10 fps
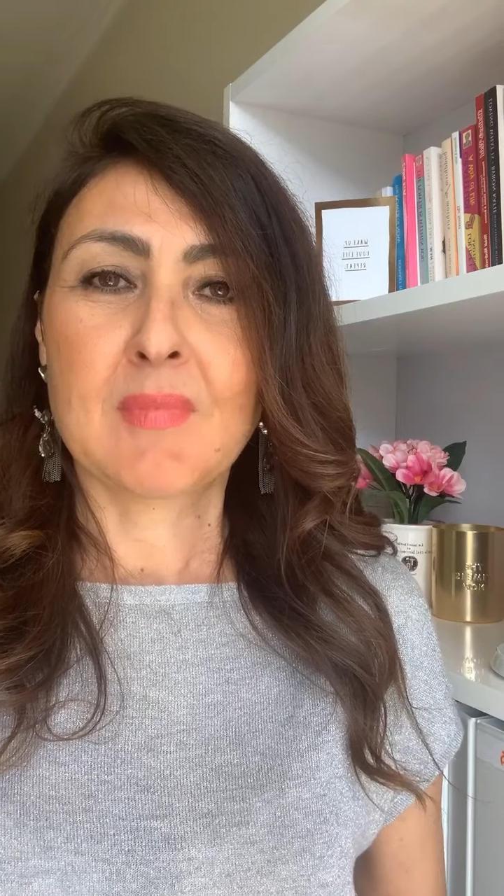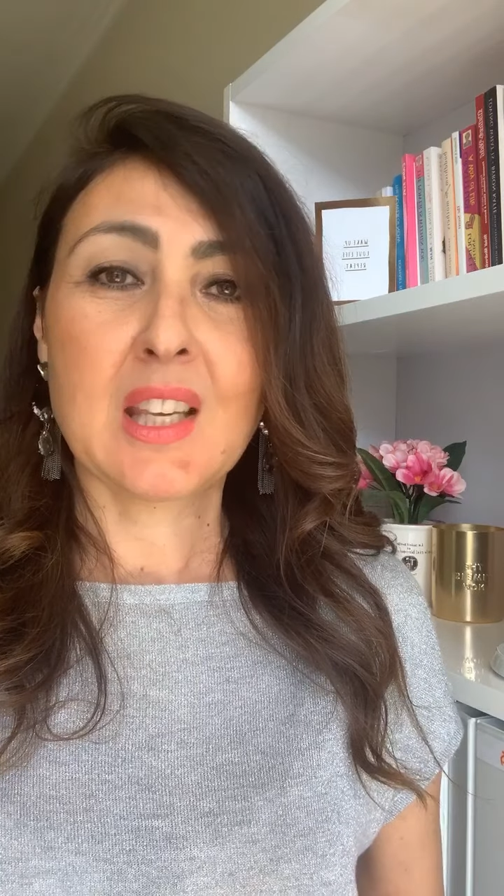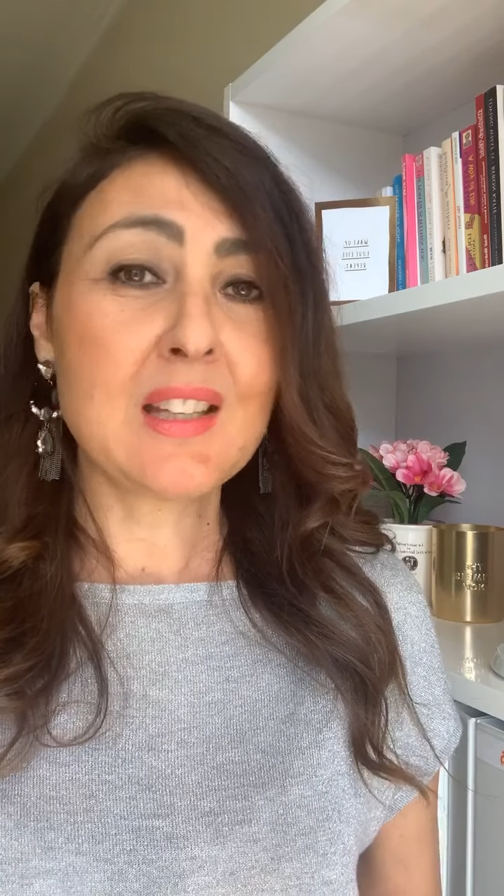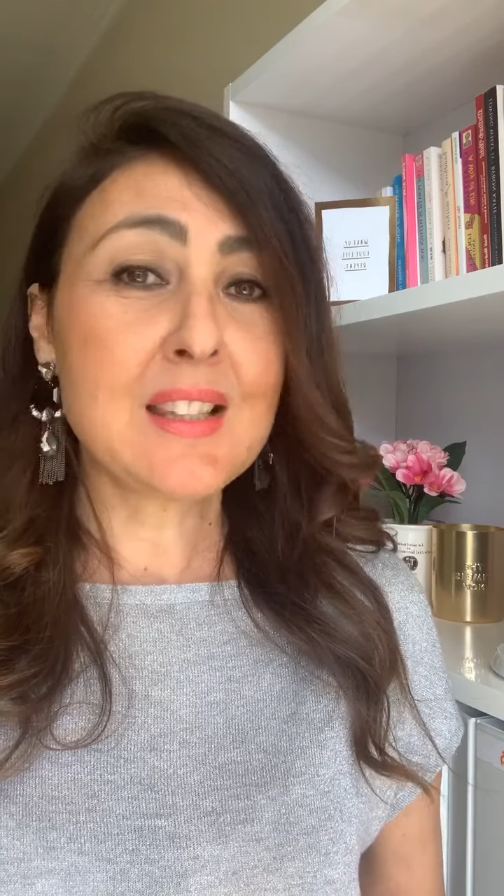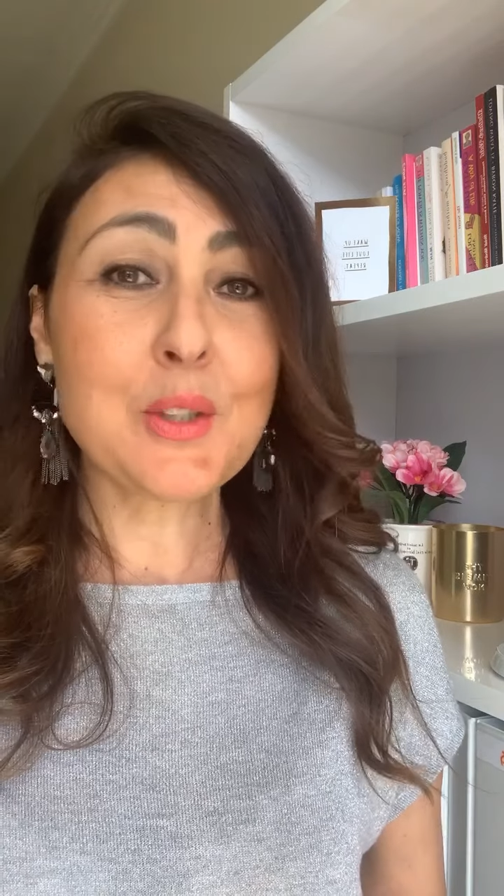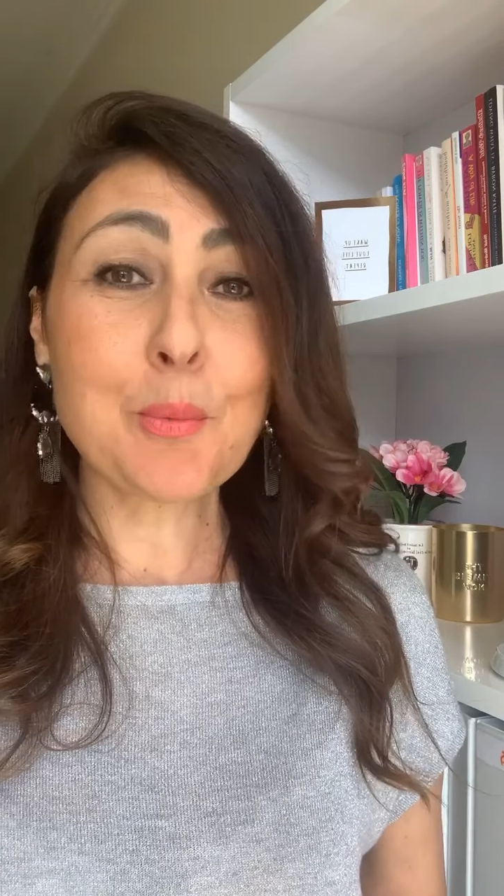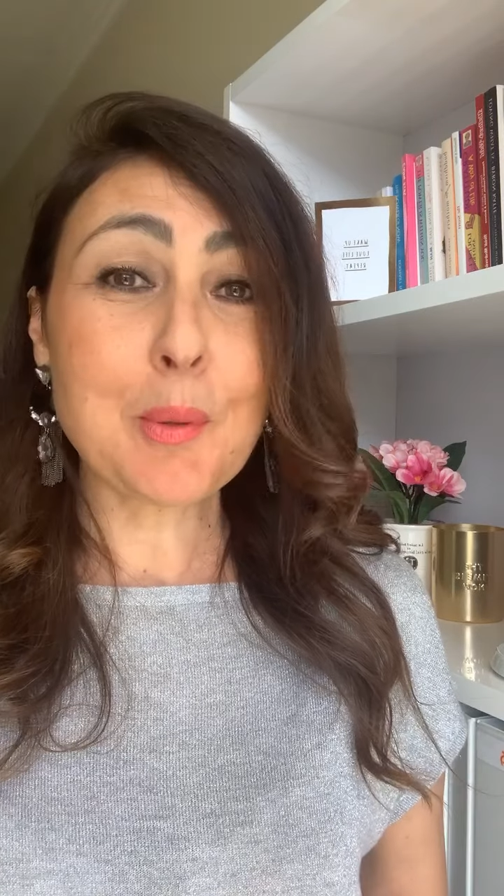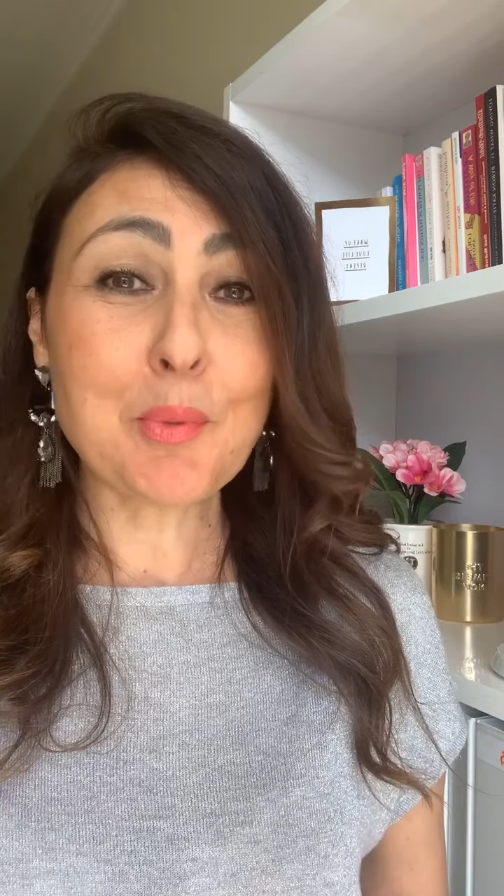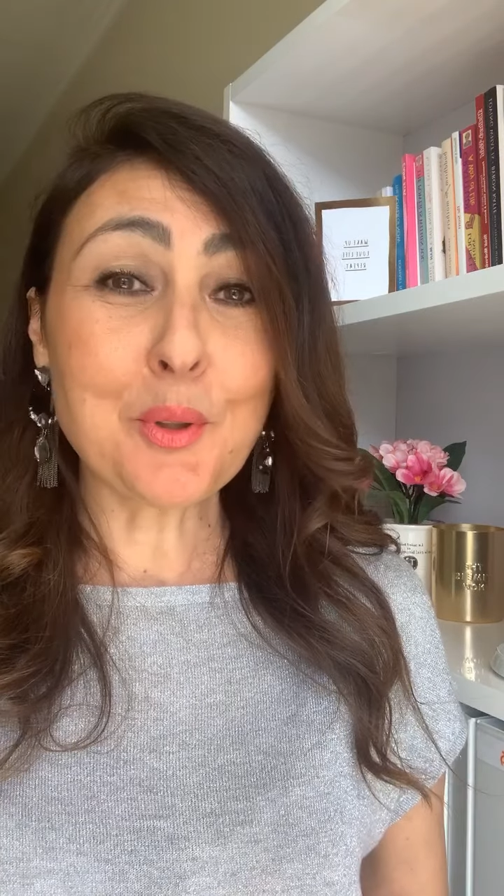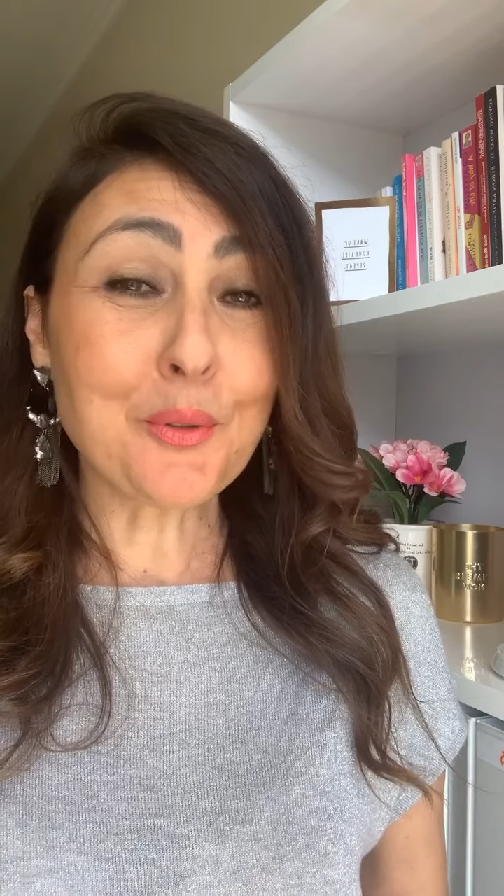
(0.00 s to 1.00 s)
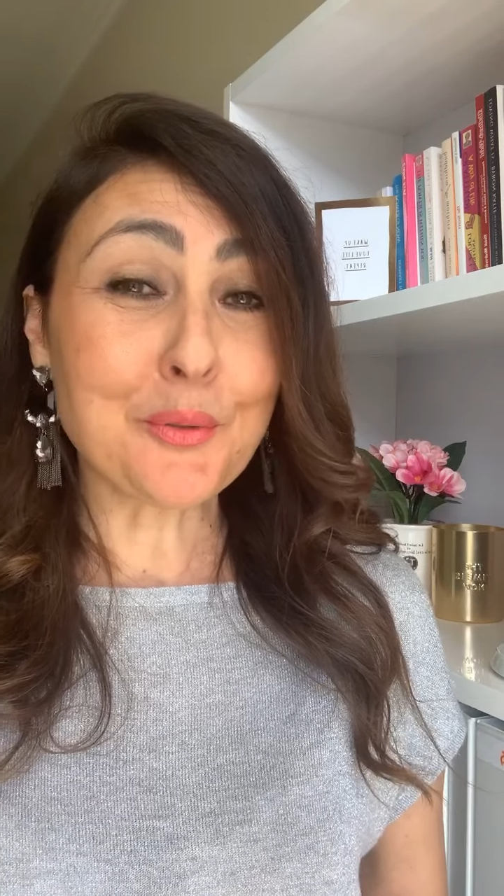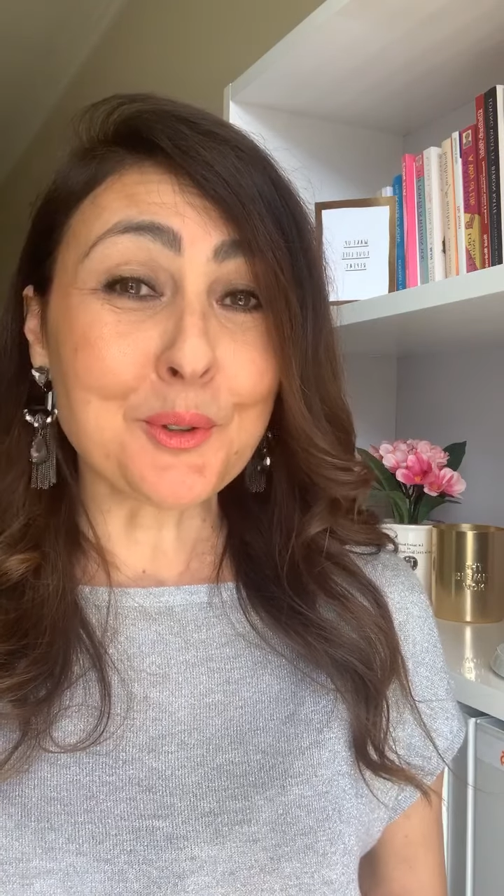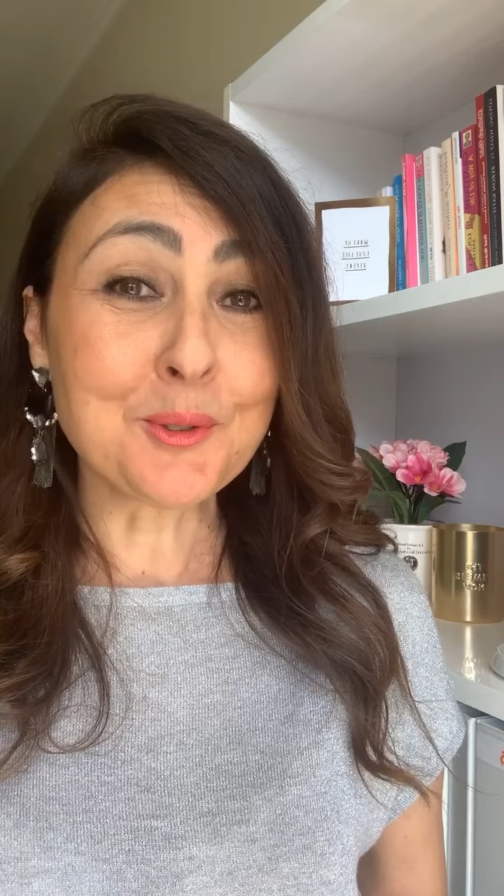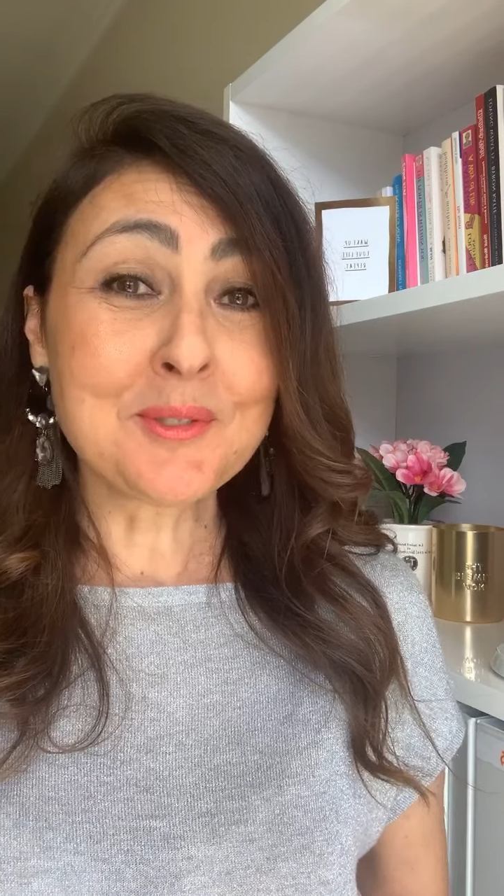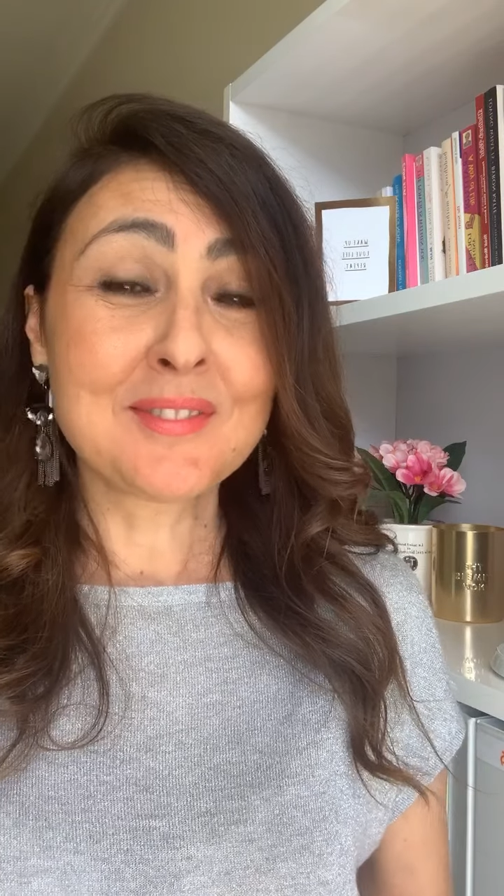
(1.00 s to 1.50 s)
can still be
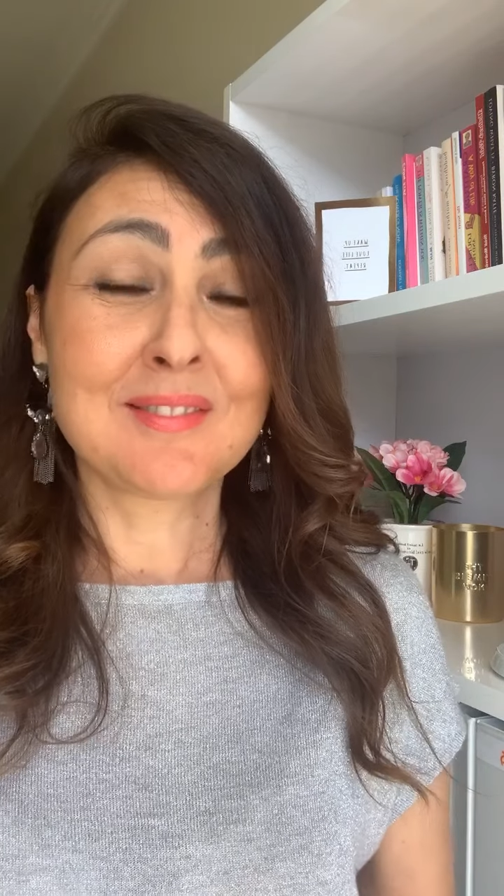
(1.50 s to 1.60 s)
beautiful,